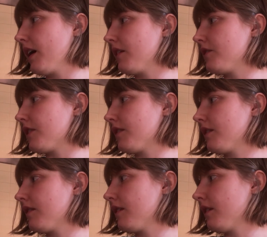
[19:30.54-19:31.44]
And
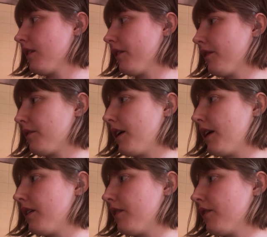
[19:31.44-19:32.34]
just as a little
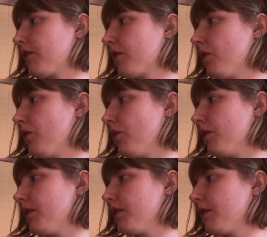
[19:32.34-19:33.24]
thread of
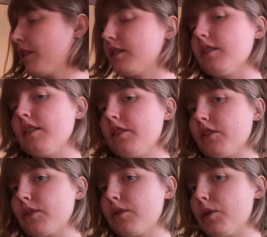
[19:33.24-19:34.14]
gold, oh, this is a
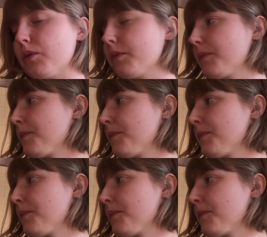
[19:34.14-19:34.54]
different quote.